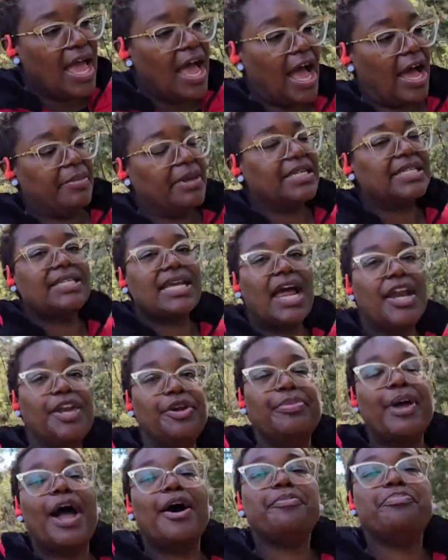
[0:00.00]
I'm excited
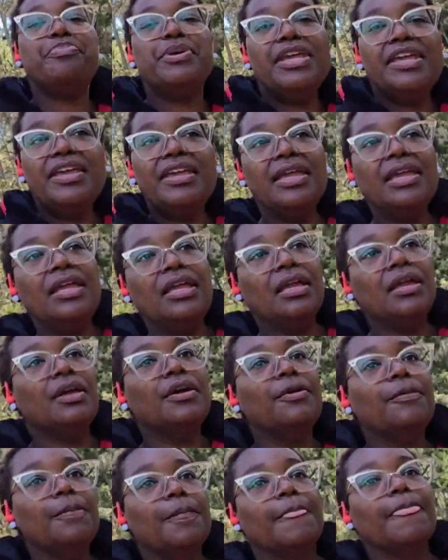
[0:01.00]
about being
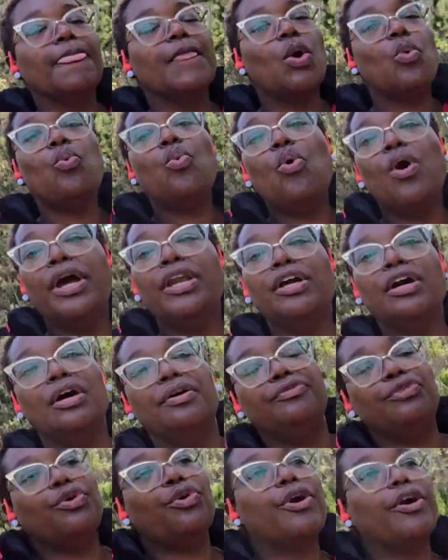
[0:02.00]
one
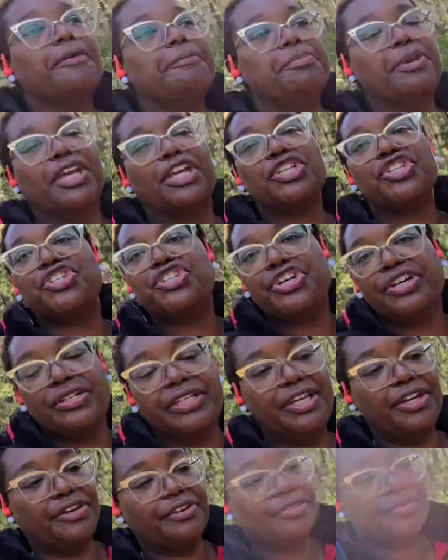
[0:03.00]
of your biggest
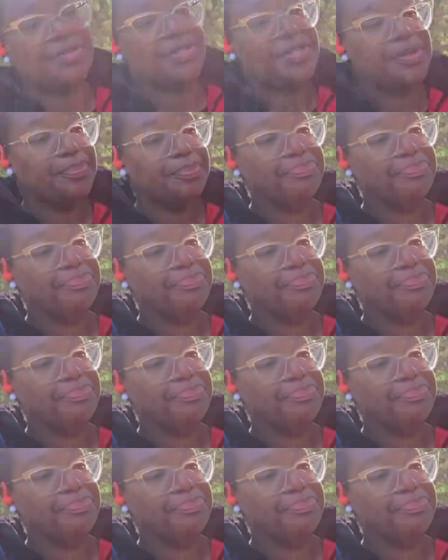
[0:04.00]
cheerleaders.